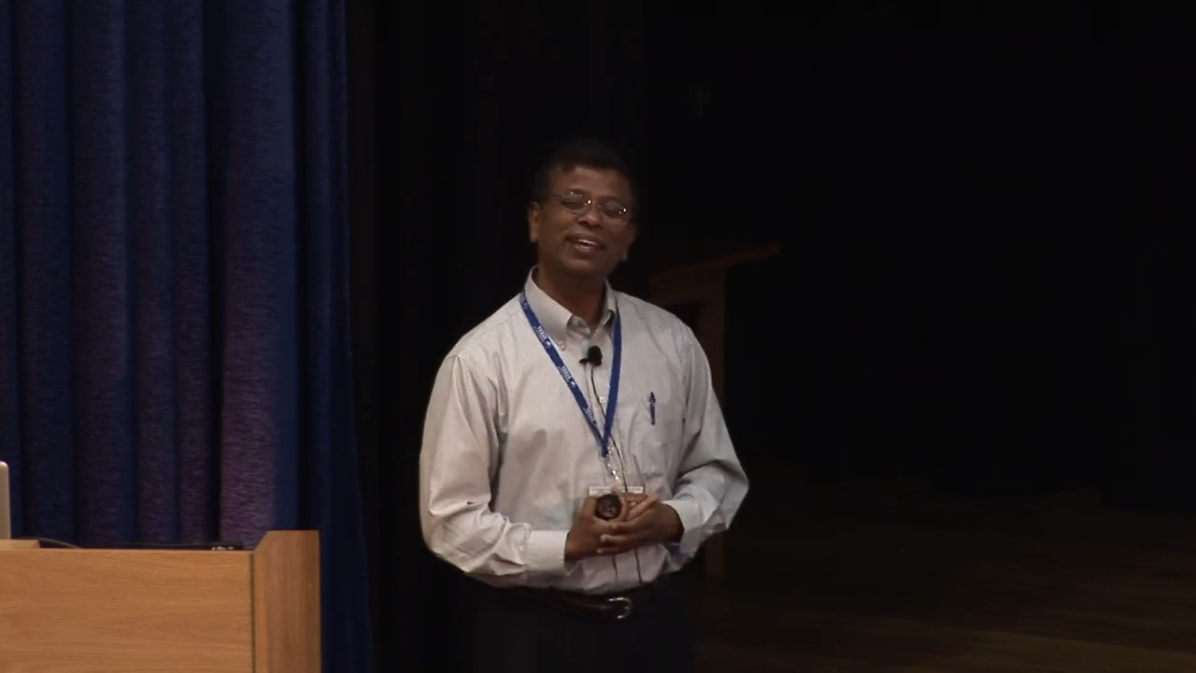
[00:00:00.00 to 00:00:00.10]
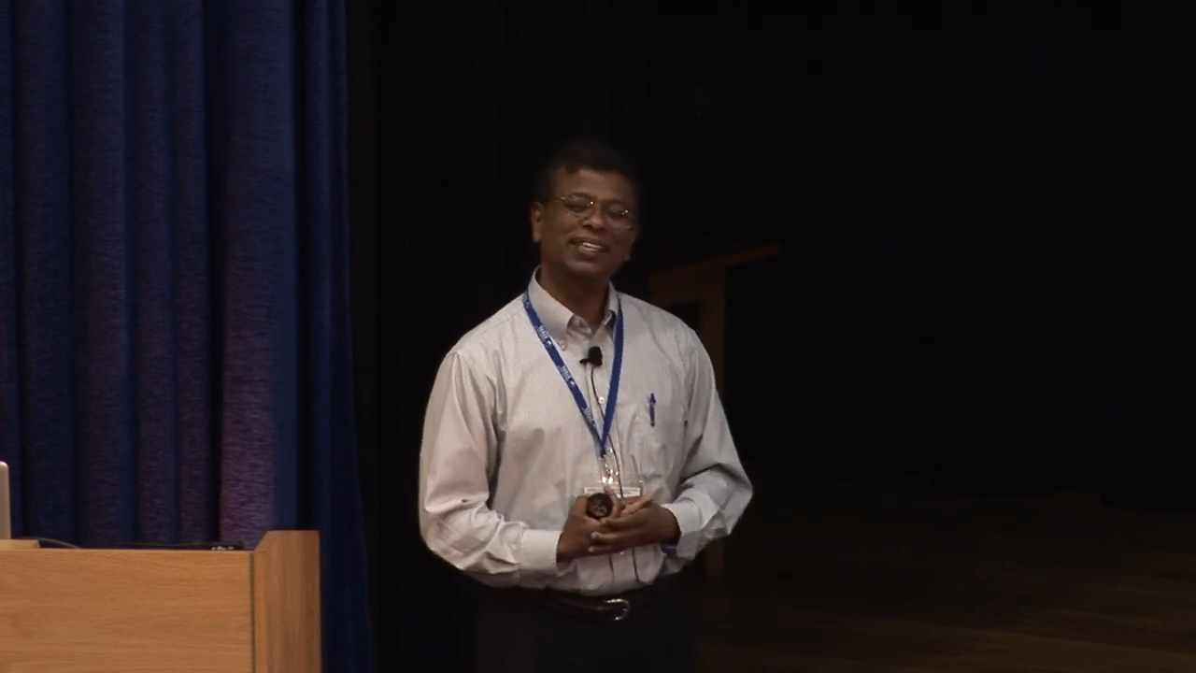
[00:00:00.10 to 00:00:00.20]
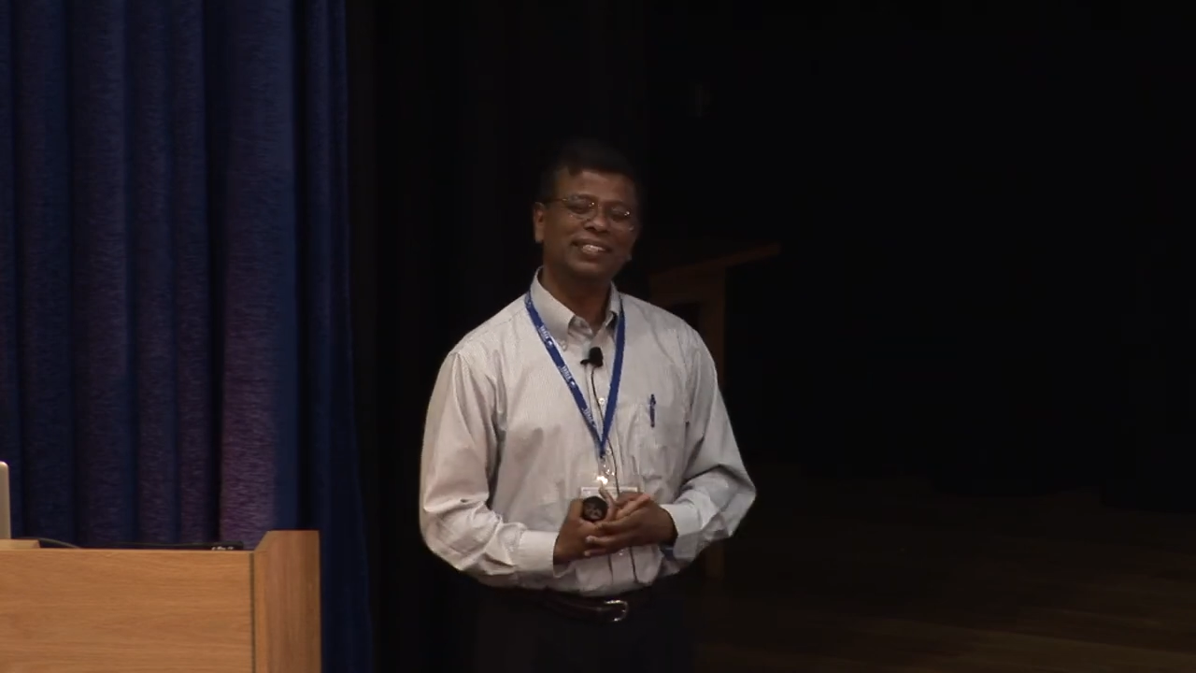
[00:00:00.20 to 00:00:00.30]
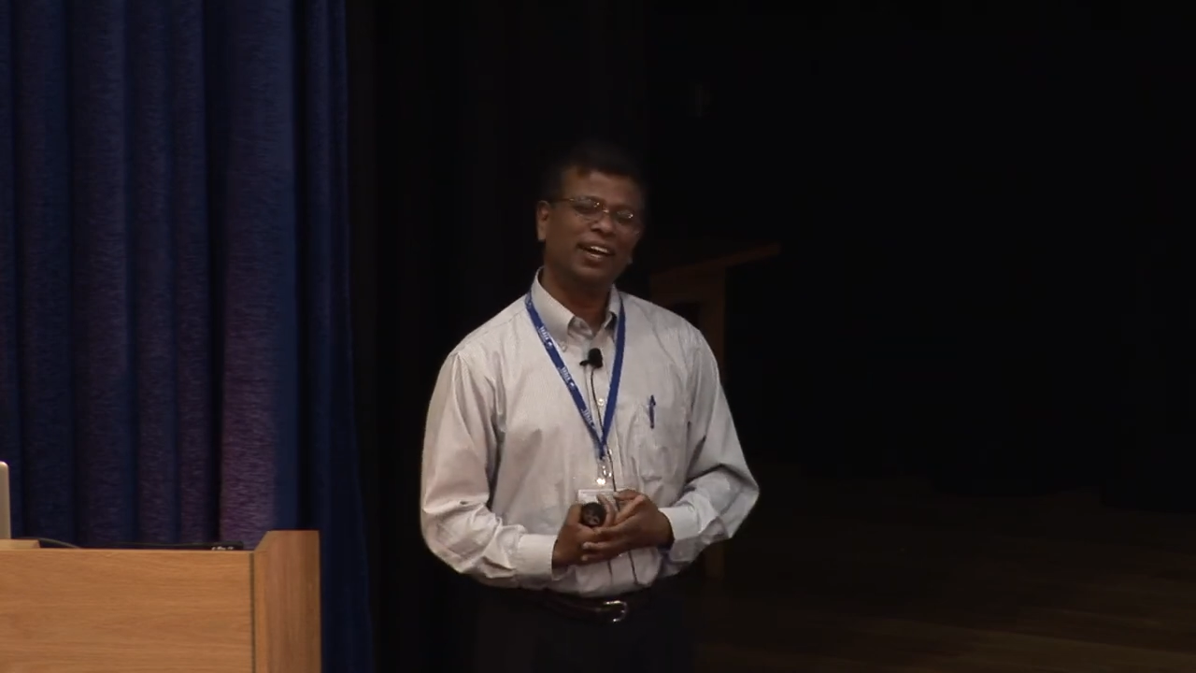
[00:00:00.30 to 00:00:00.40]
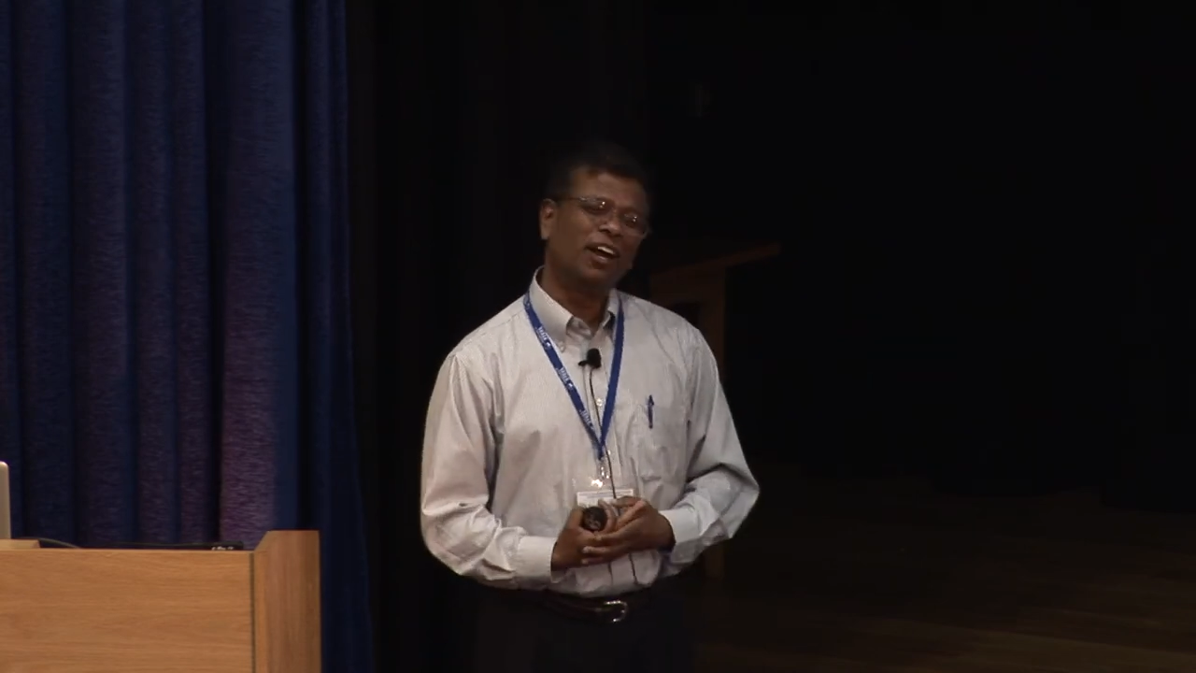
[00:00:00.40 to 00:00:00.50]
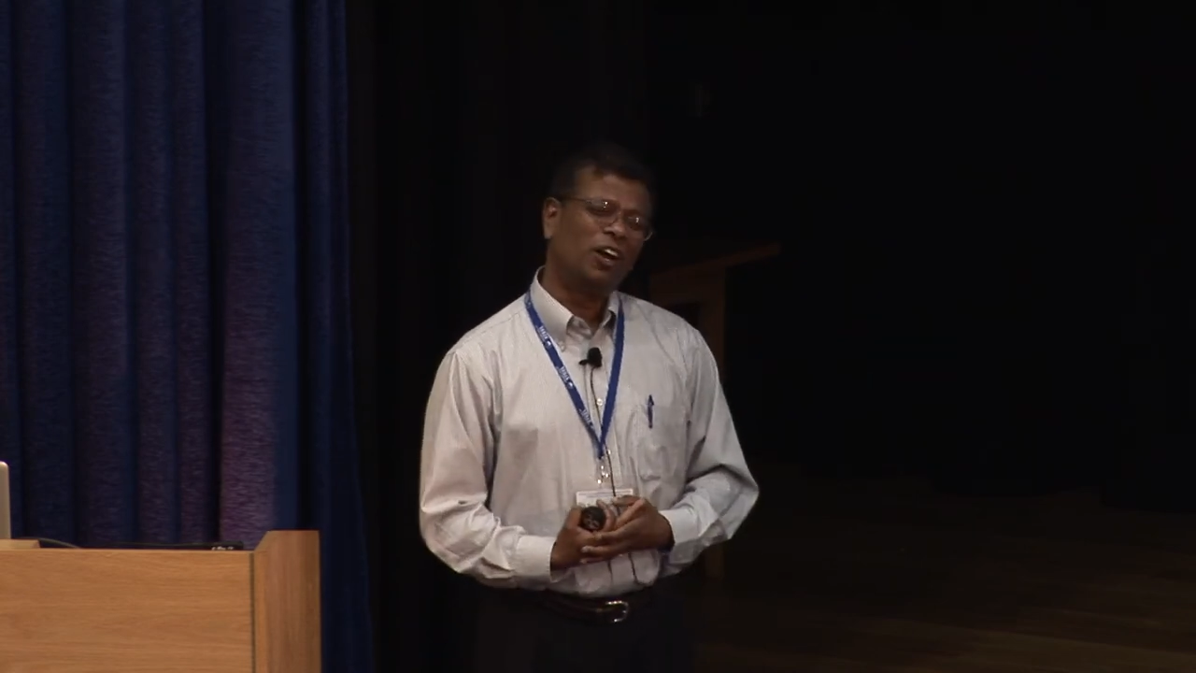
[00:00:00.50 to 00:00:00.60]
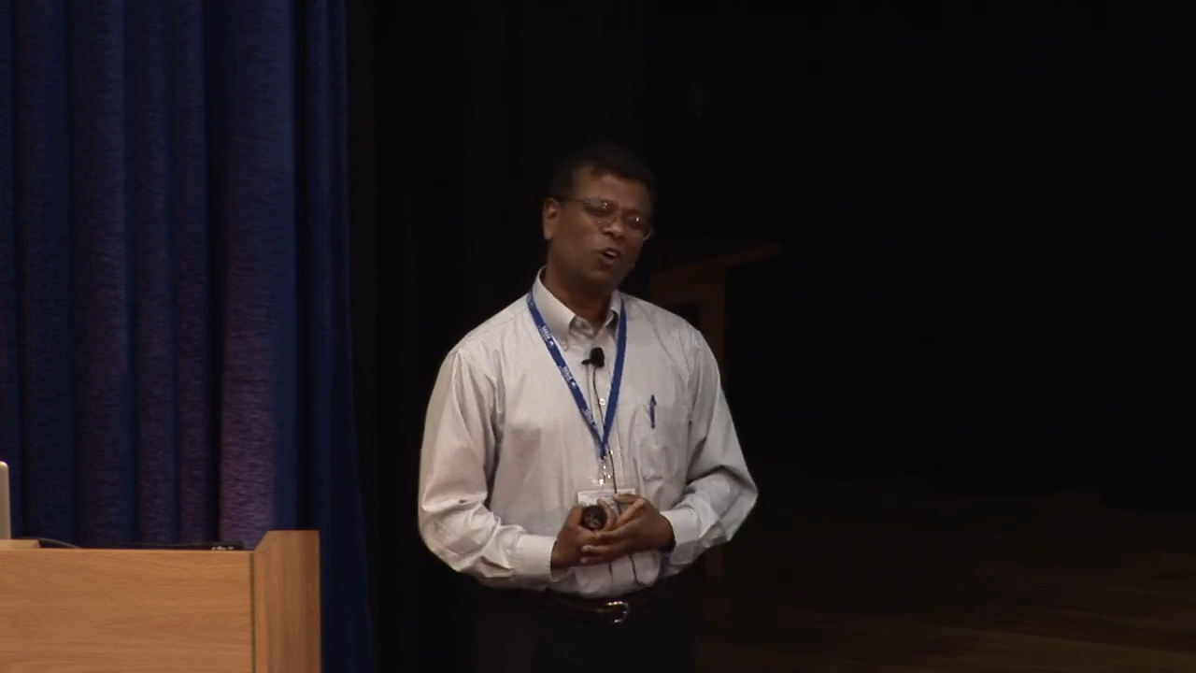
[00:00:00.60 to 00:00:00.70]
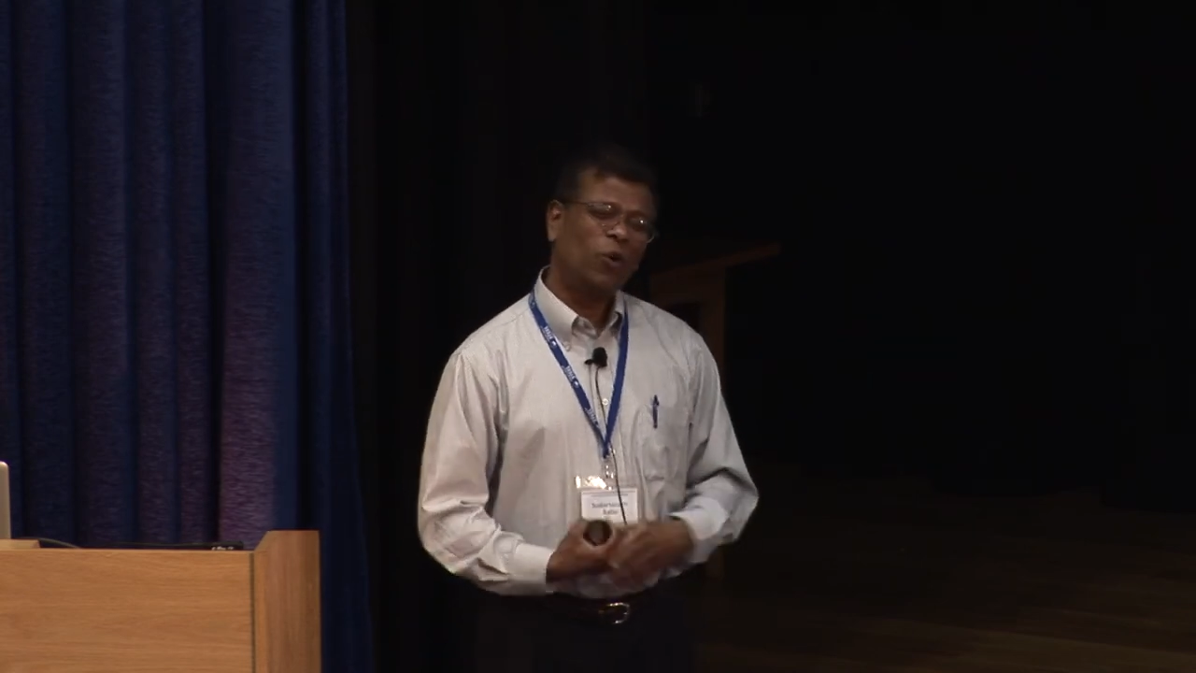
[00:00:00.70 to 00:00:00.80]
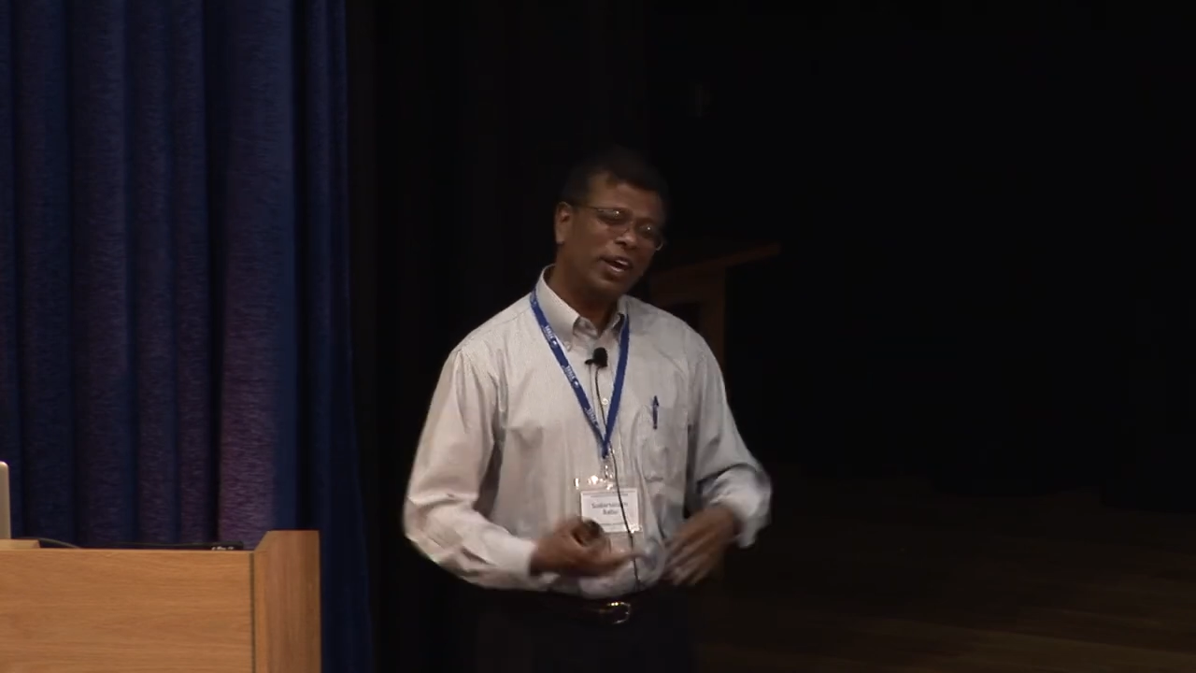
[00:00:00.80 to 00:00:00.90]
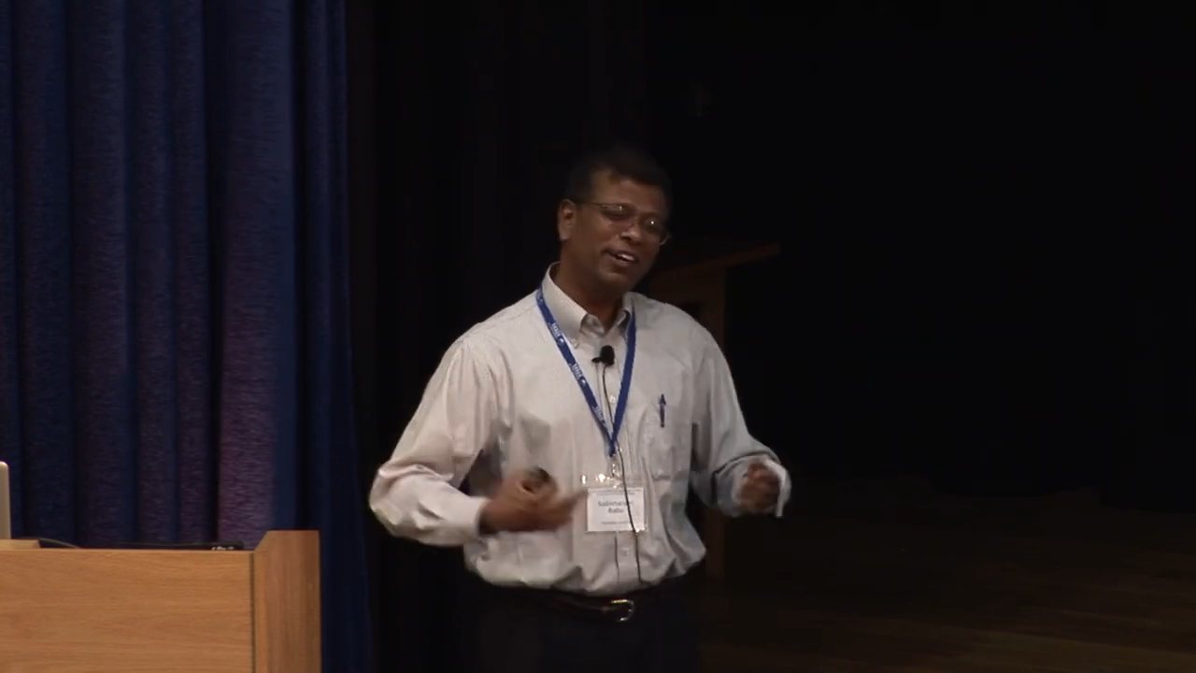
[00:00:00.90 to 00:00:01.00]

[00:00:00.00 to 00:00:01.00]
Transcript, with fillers: Then they said, why